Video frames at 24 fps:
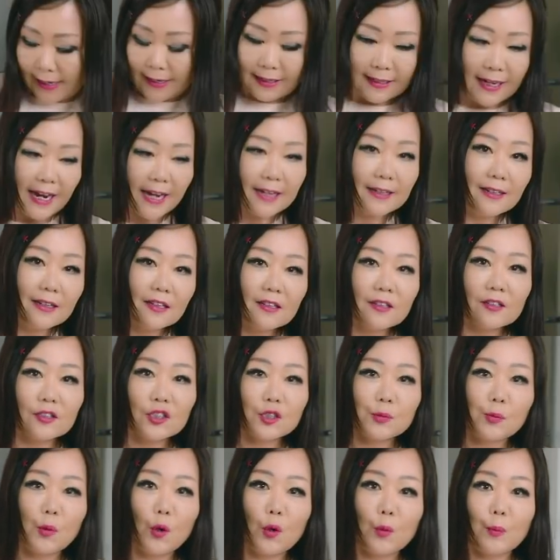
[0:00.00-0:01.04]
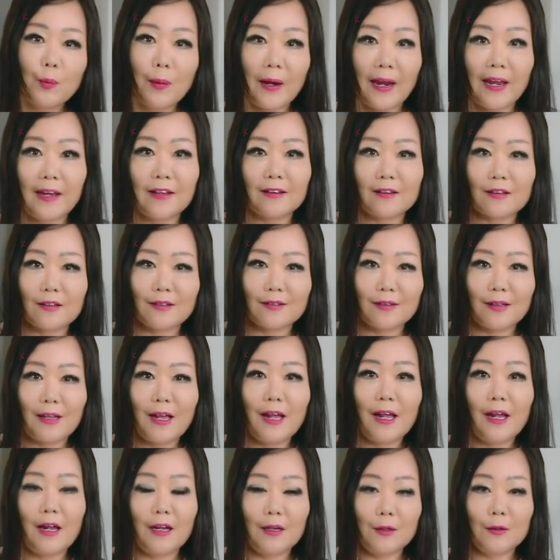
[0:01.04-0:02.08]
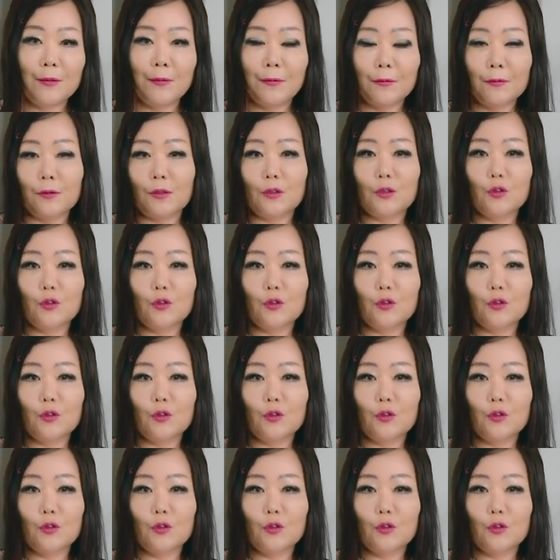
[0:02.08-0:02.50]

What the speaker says: And I need a small plate. You know,